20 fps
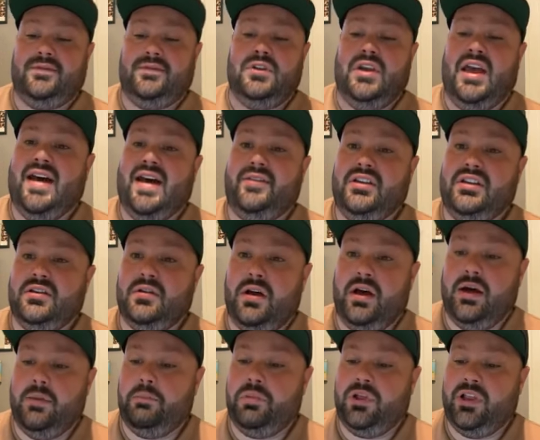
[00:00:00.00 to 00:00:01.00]
having
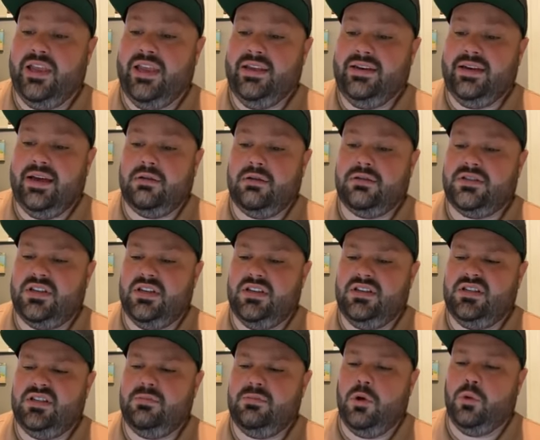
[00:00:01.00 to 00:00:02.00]
a planned out
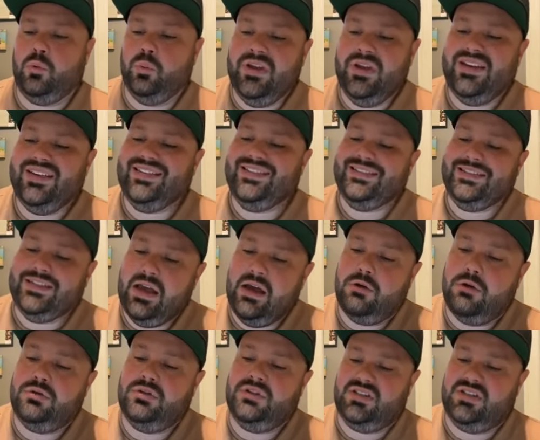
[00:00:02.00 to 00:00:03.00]
system, a written
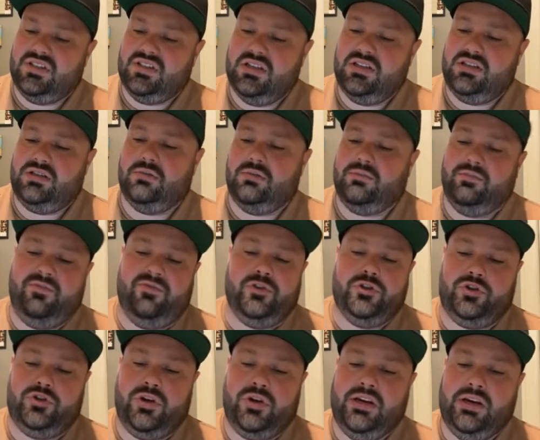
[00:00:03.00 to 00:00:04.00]
down system for
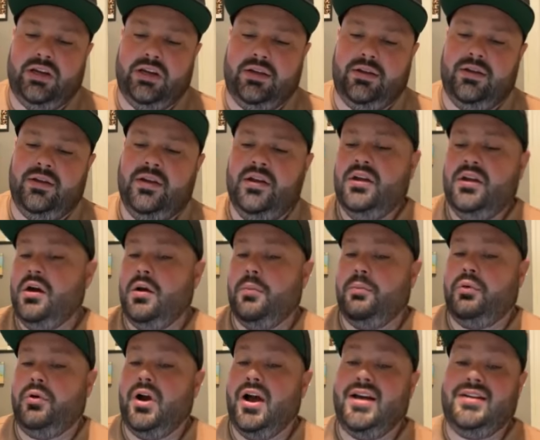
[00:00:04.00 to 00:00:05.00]
training, a
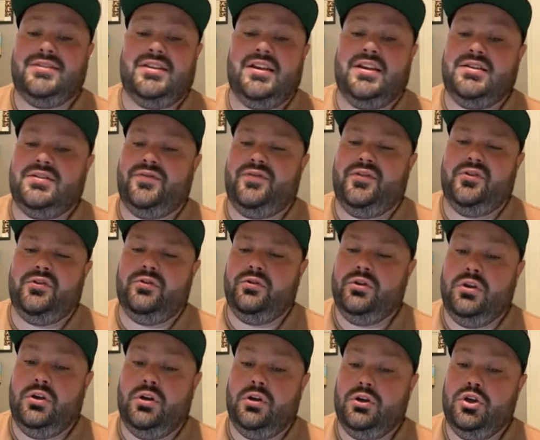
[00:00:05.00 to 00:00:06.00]
process for
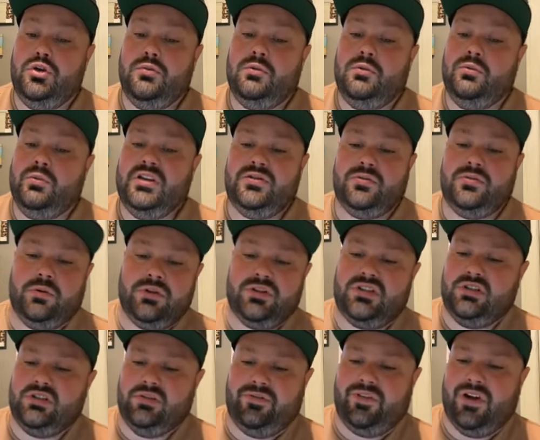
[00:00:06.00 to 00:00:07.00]
human
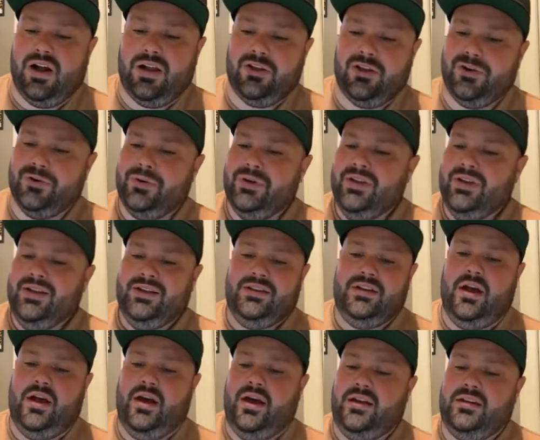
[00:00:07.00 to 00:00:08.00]
resources to follow,
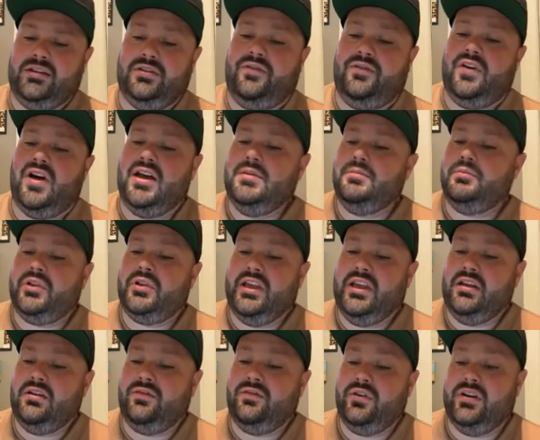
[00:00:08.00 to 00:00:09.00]
a defined
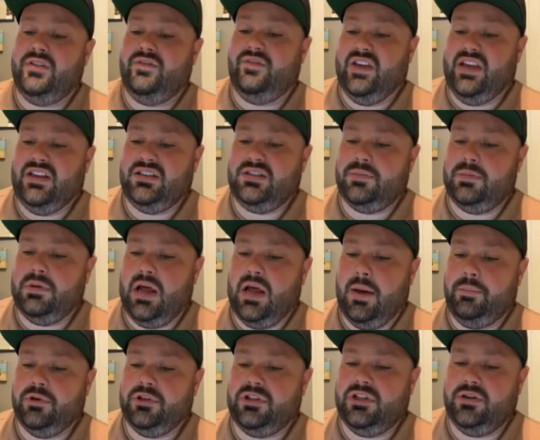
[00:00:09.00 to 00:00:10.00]
plan for advancement
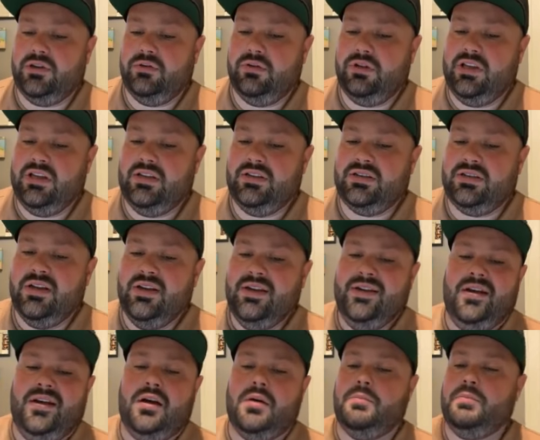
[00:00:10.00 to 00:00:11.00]
opportunities,
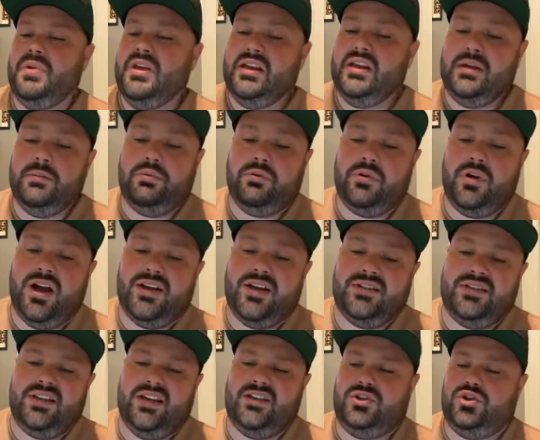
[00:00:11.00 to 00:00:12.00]
a bidding
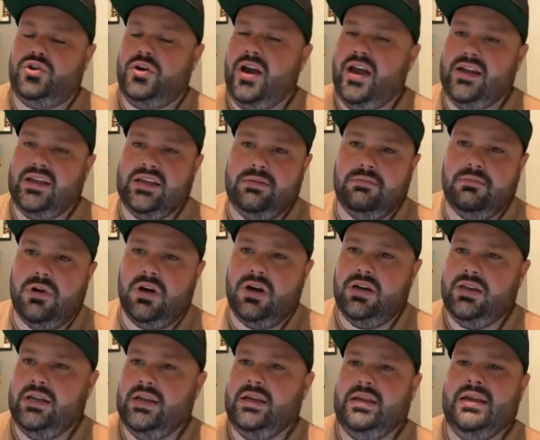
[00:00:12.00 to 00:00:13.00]
process, tracking
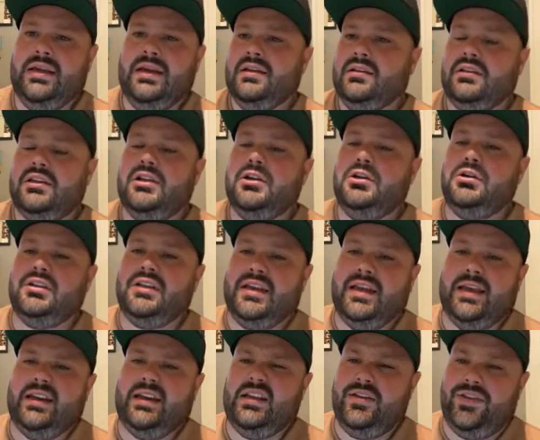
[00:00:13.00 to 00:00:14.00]
money, literally
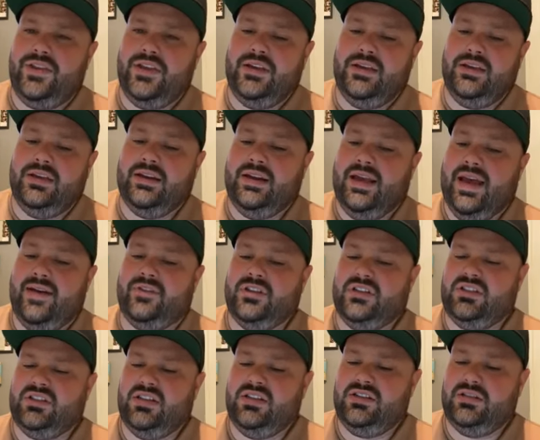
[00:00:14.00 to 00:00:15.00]
anything can have a
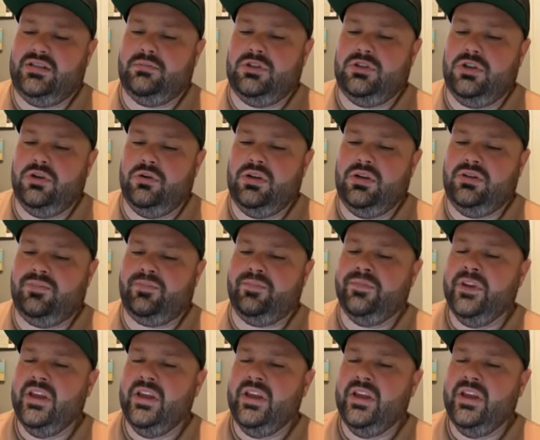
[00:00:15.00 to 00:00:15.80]
system to it.